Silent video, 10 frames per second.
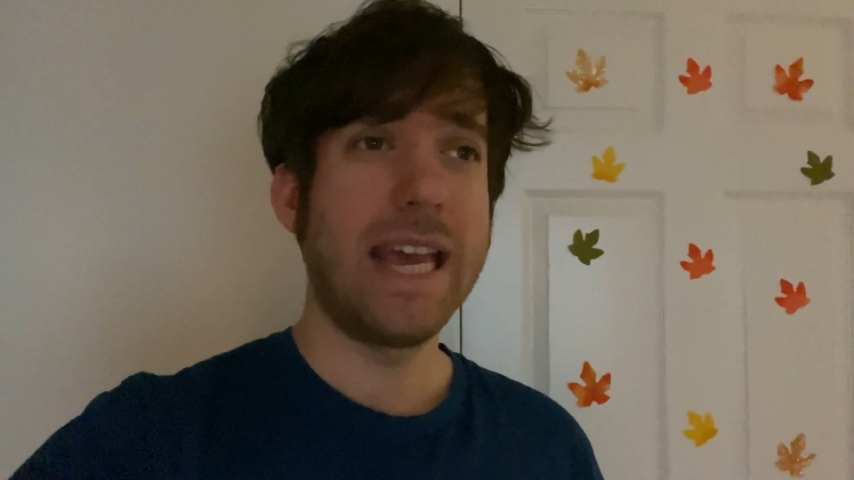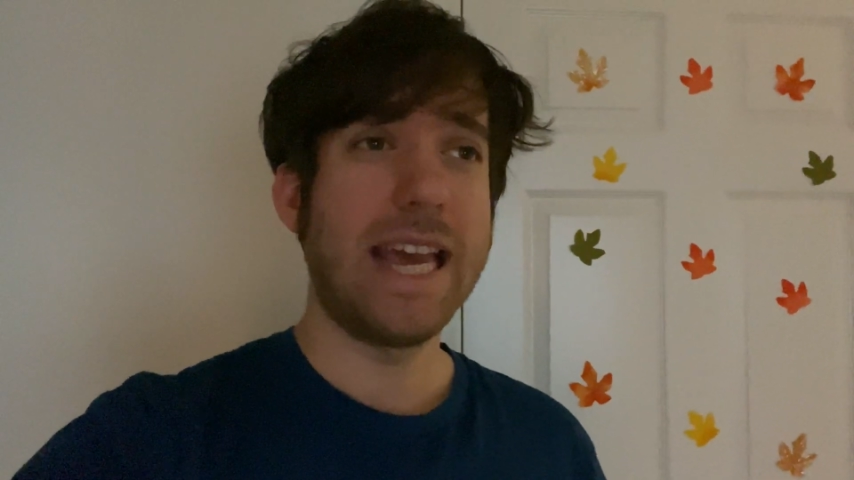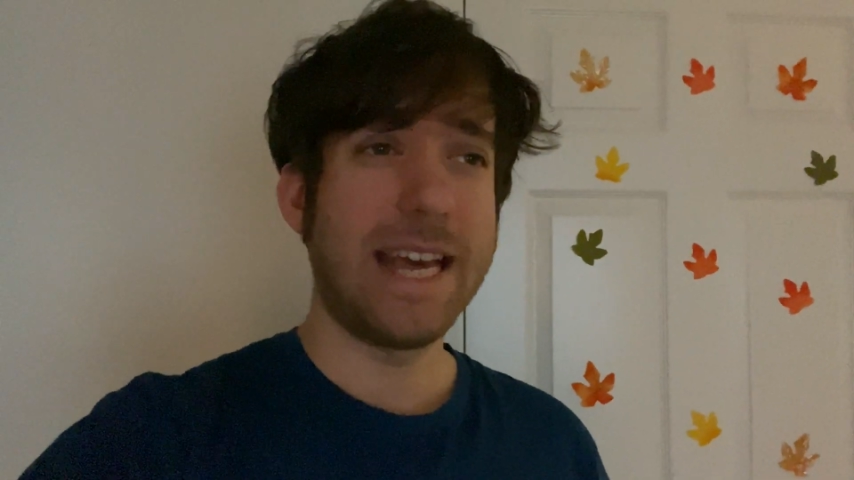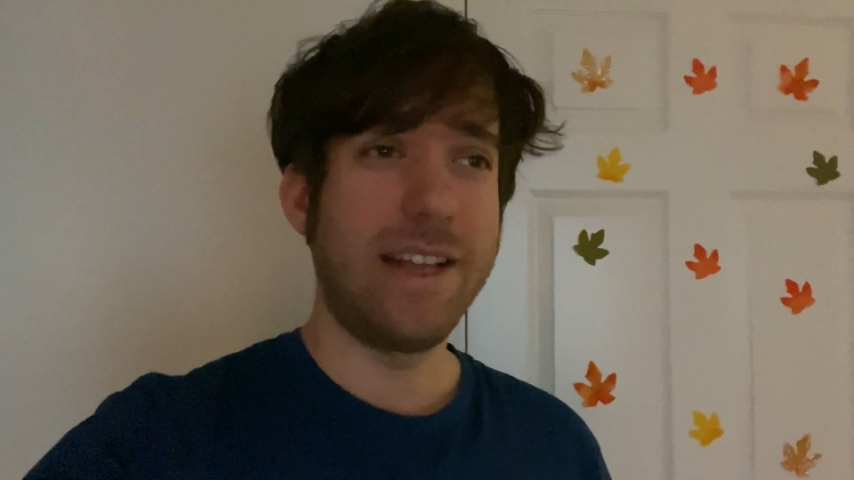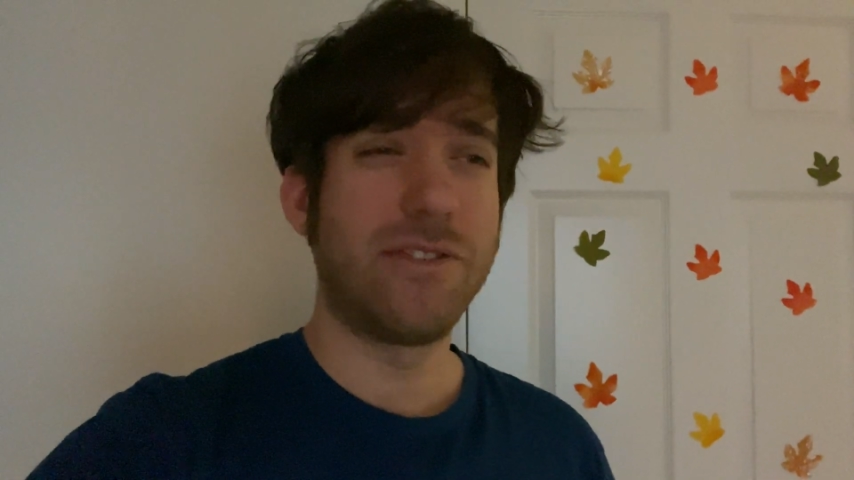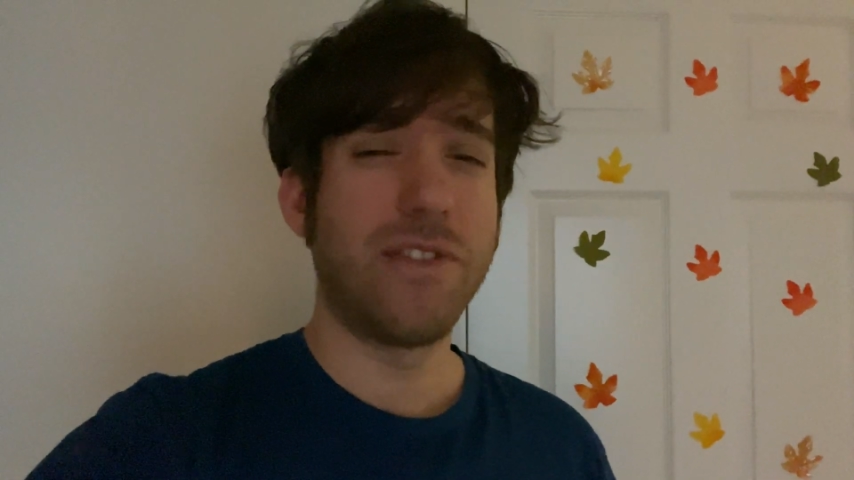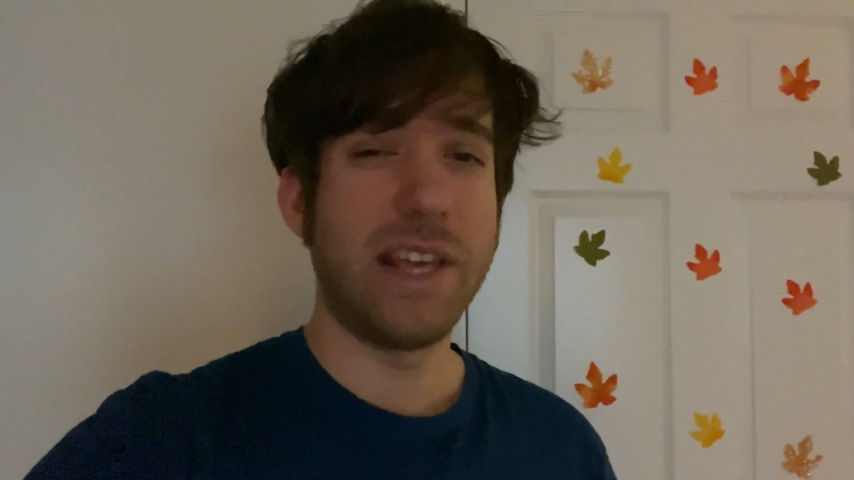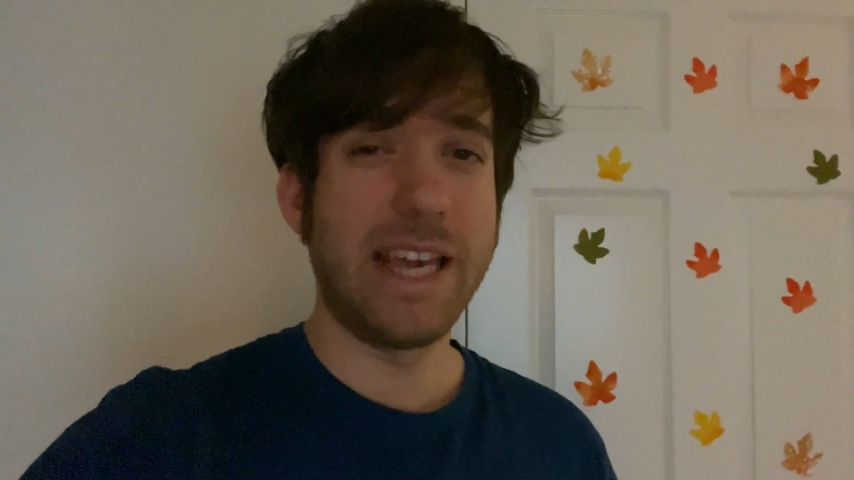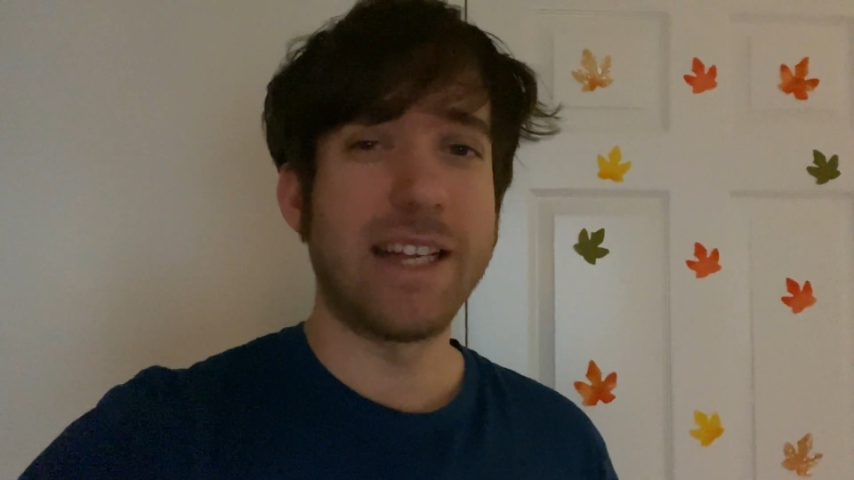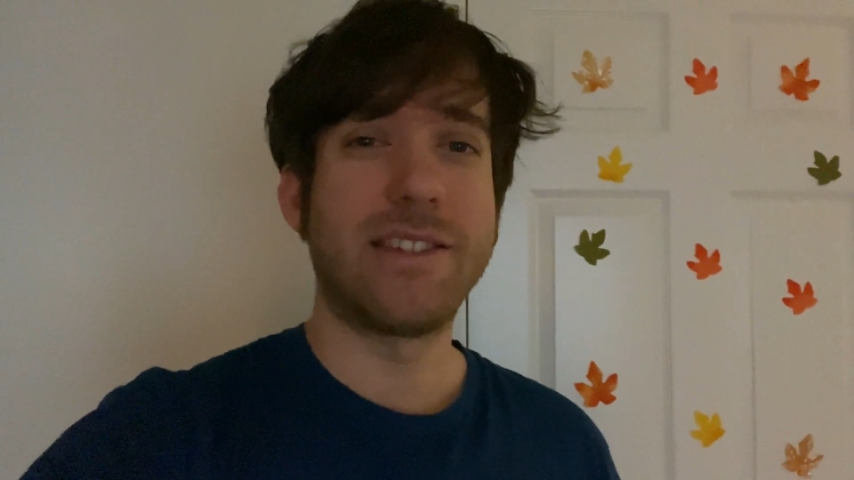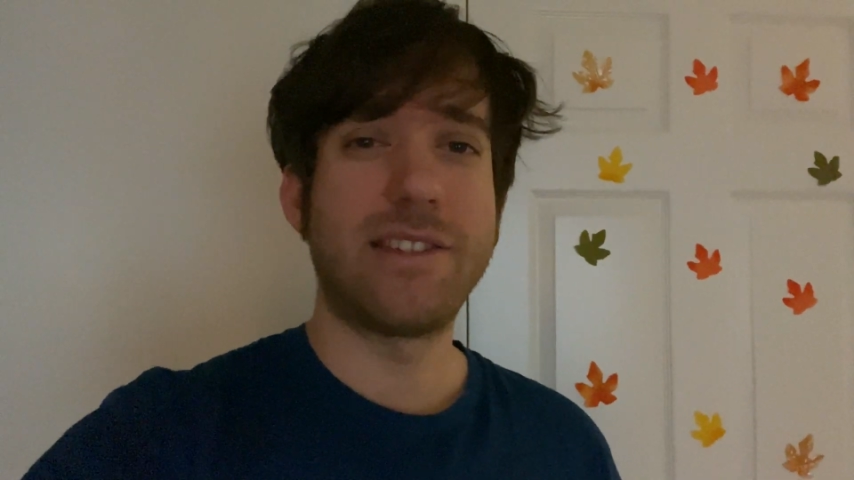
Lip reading: is the